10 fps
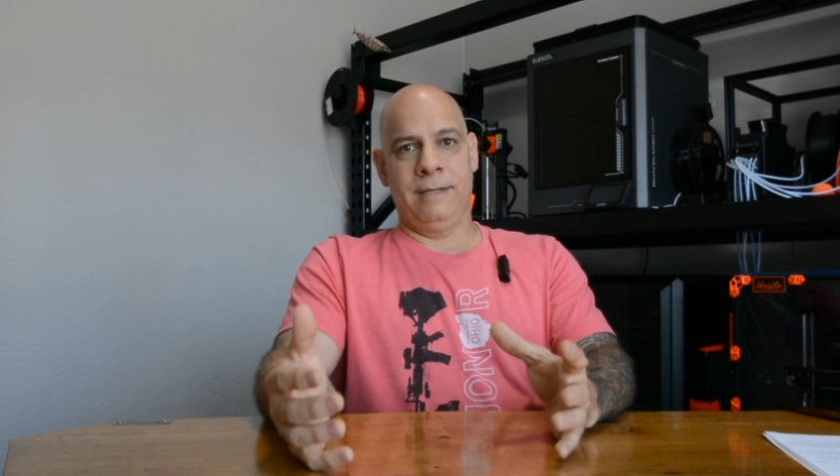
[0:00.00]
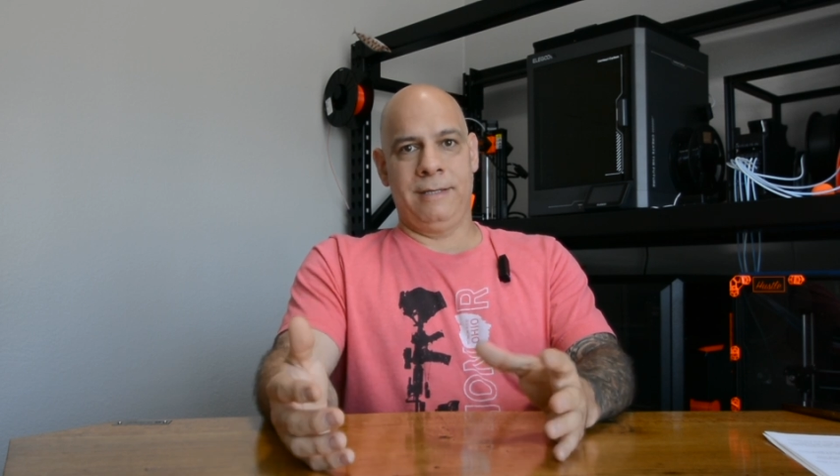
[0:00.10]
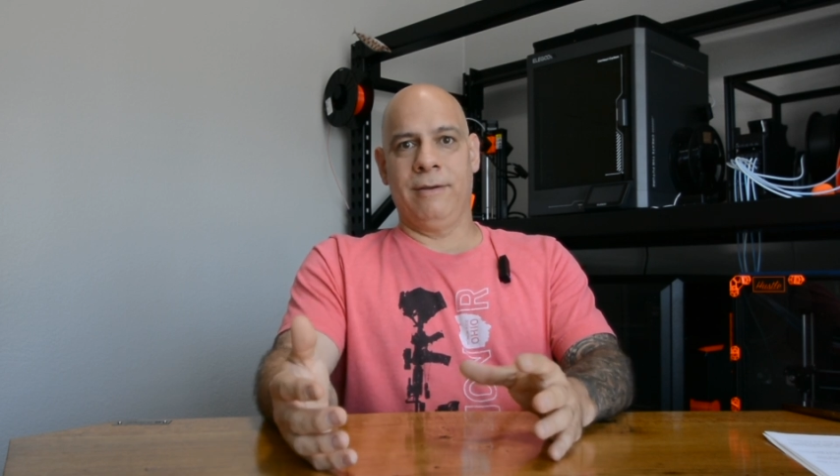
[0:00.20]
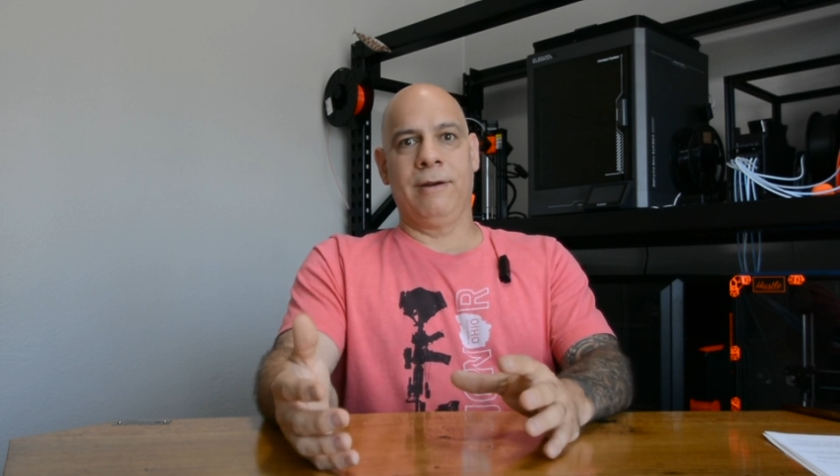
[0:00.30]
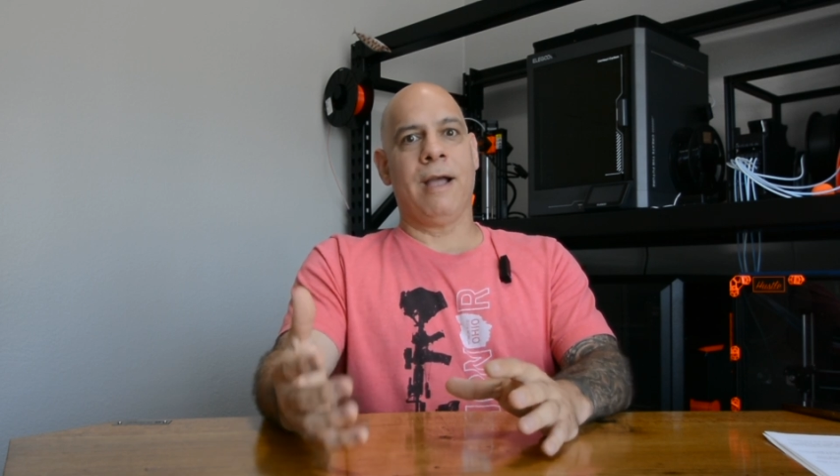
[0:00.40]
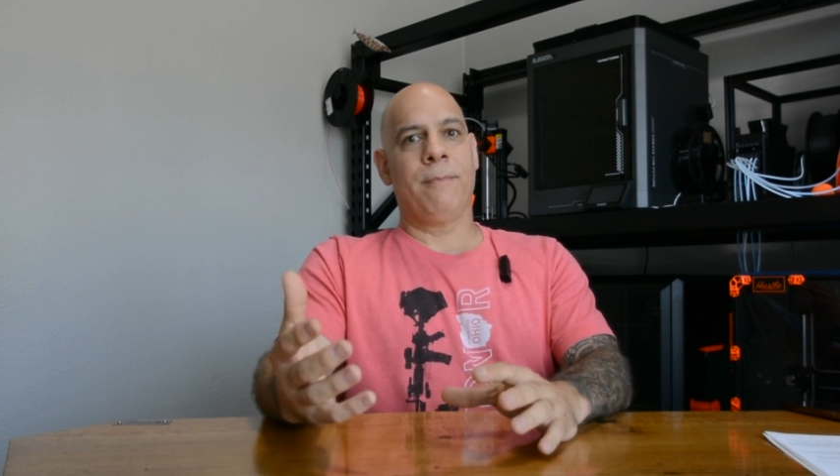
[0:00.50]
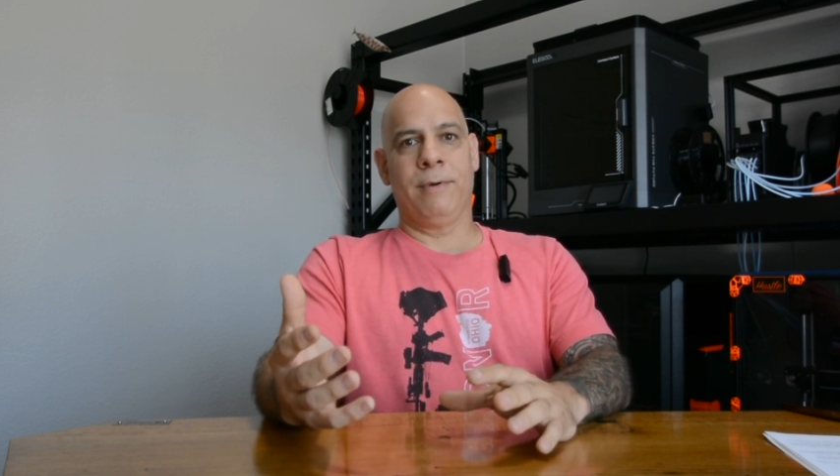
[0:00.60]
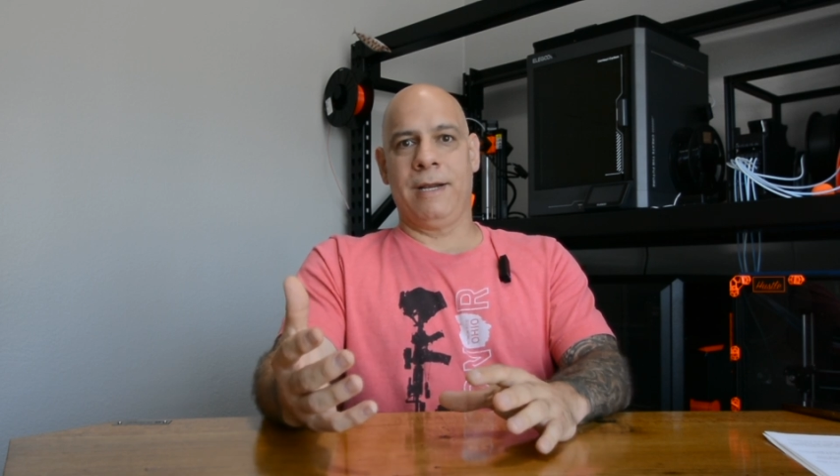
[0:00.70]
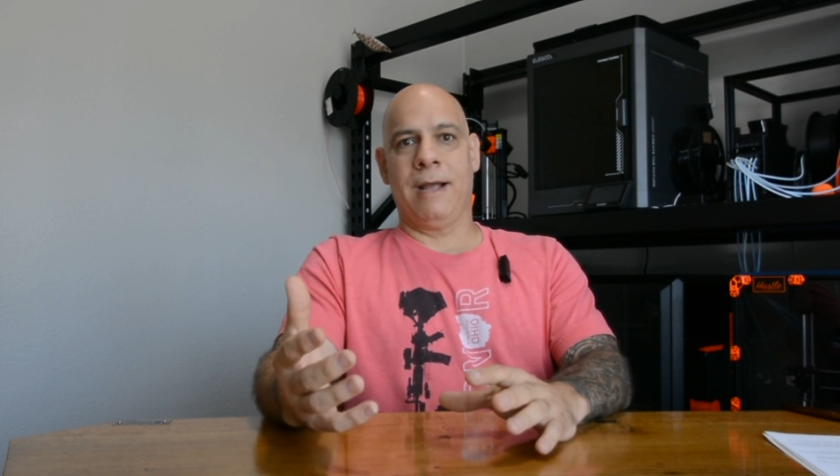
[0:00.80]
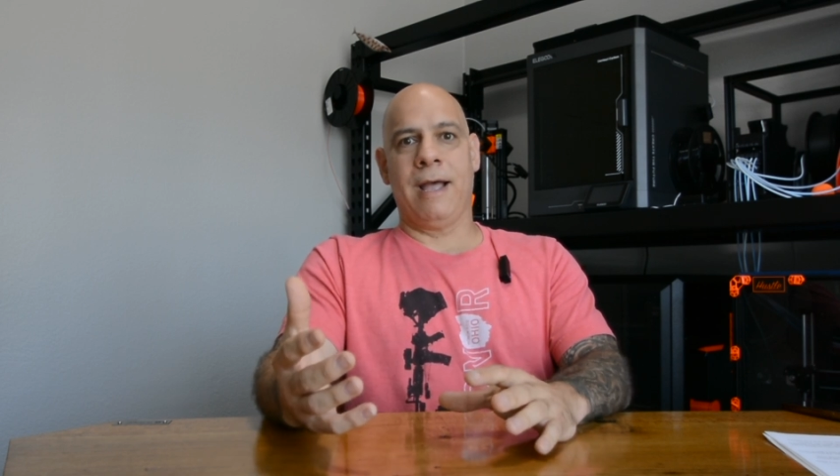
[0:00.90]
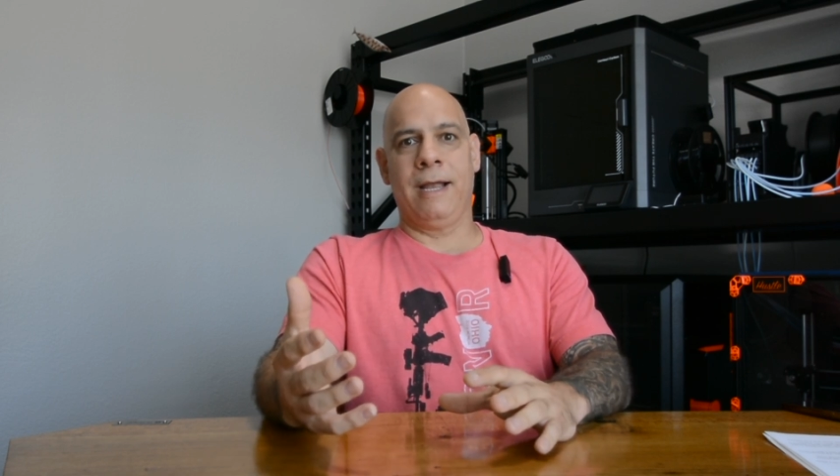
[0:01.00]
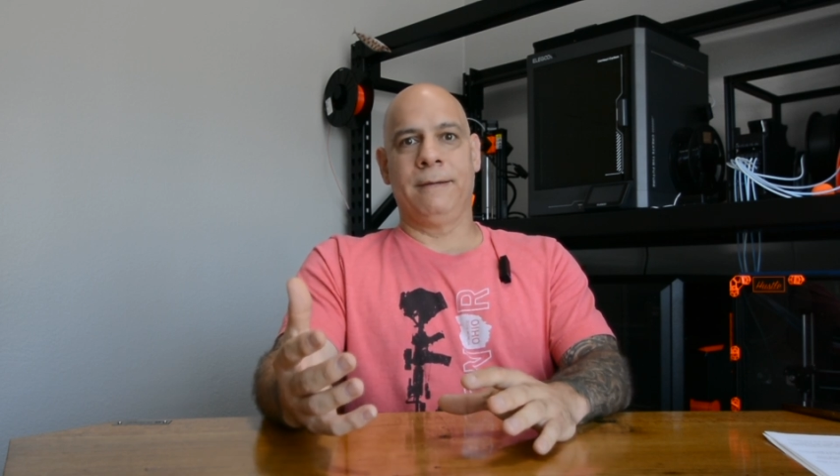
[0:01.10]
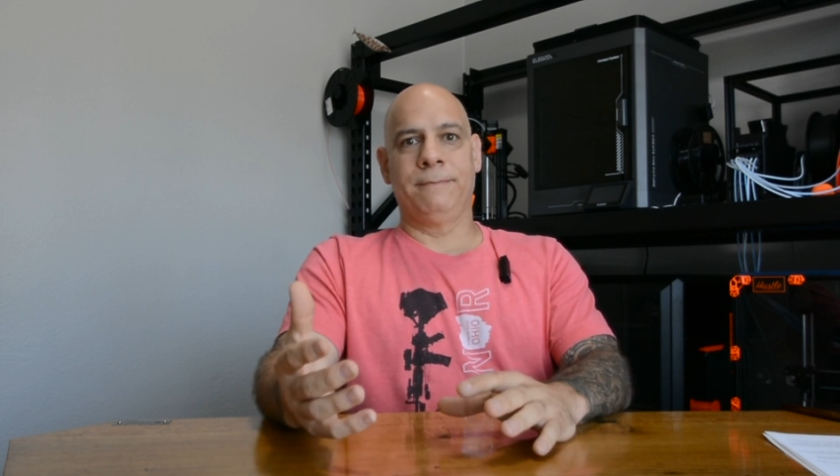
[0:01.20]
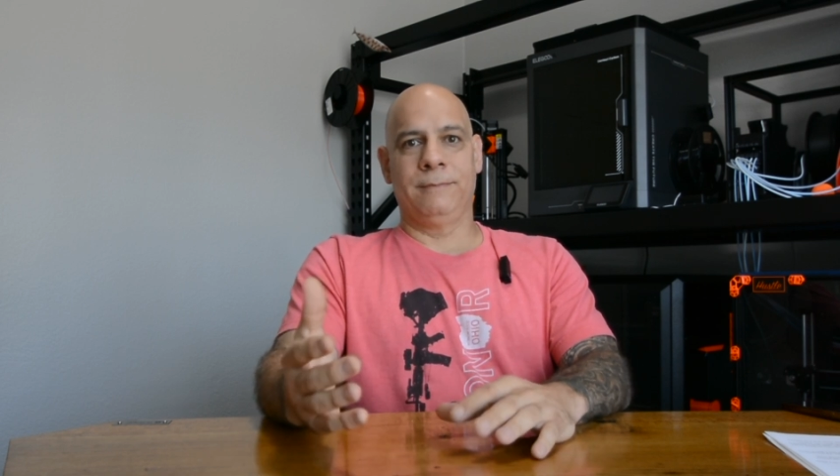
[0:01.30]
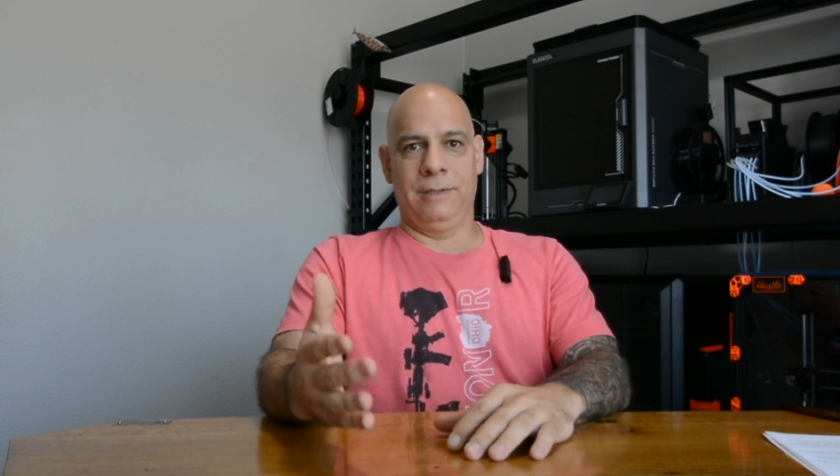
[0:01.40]
until it got pretty high.
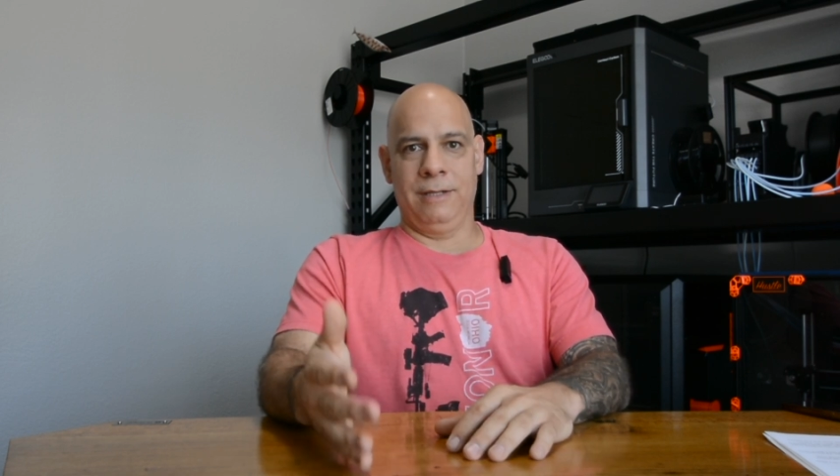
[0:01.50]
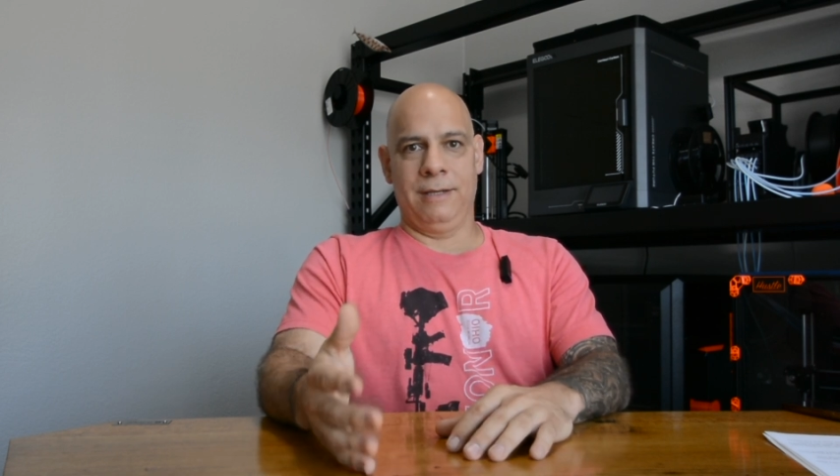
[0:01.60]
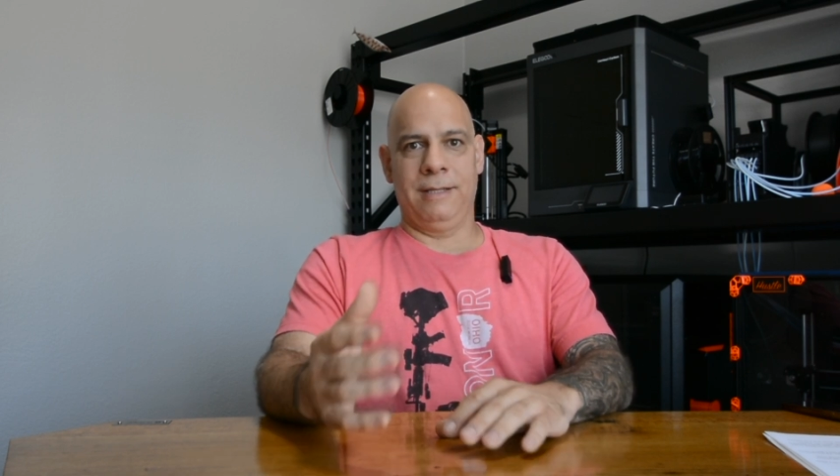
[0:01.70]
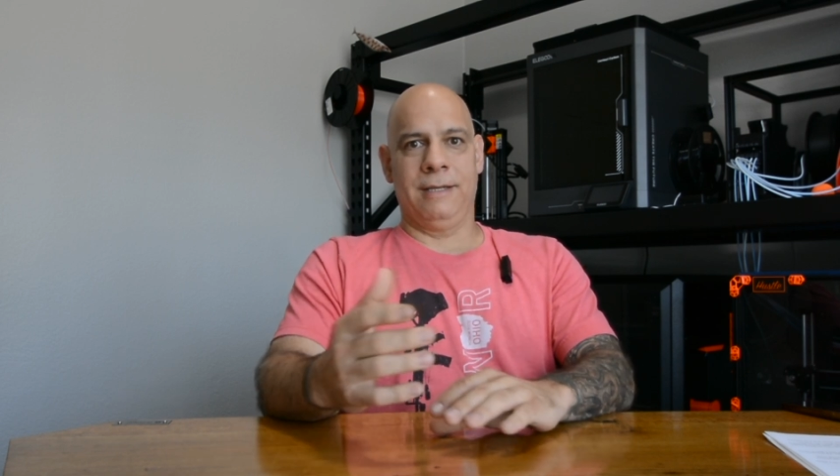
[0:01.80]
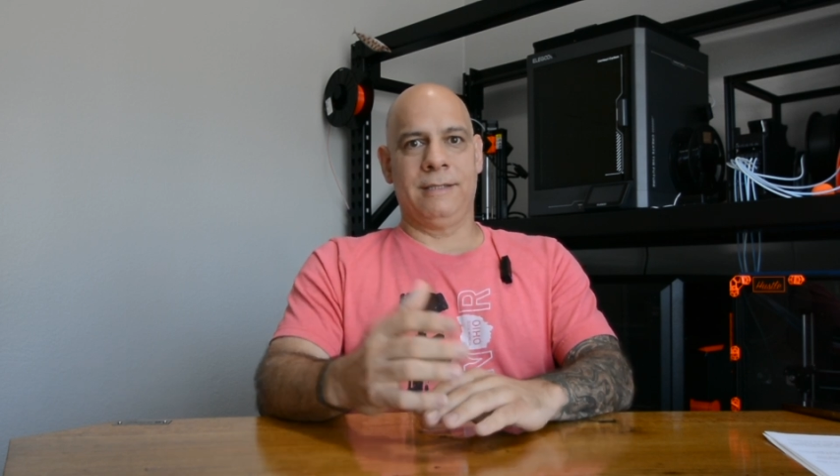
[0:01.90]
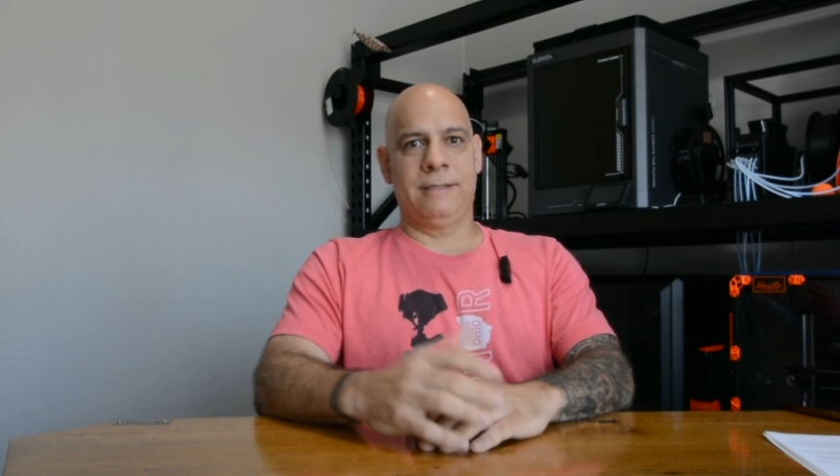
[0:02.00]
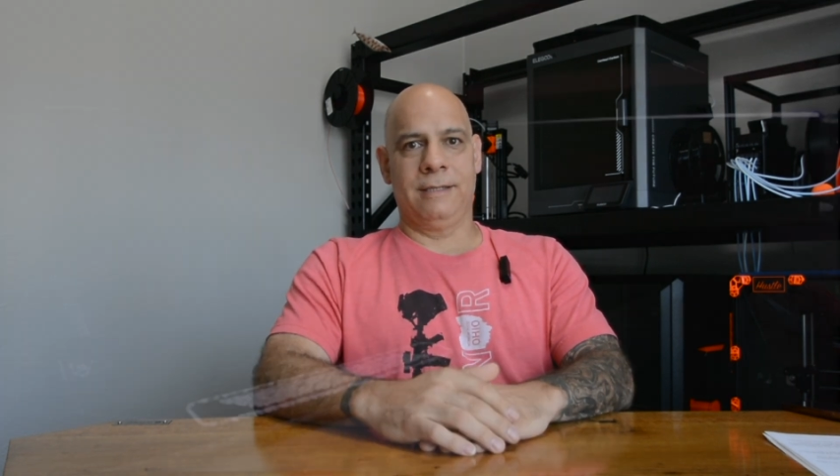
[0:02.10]
Look at this.